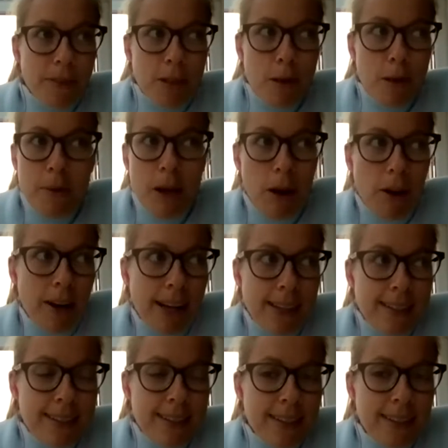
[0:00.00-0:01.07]
to be
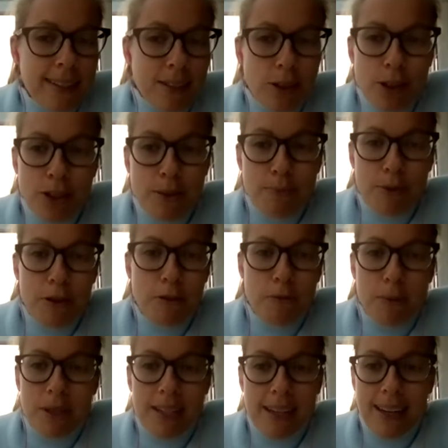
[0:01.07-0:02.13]
honest, those
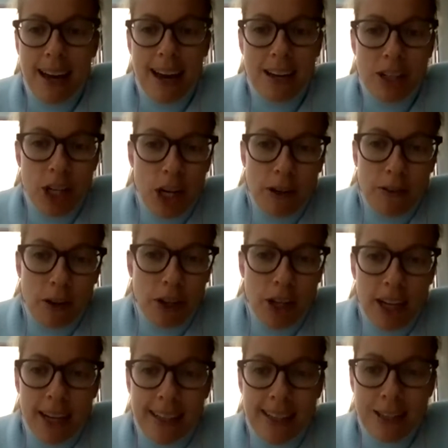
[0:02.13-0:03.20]
improvements had year on
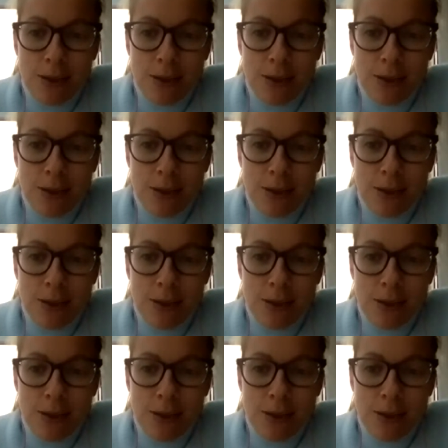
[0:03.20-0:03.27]
year.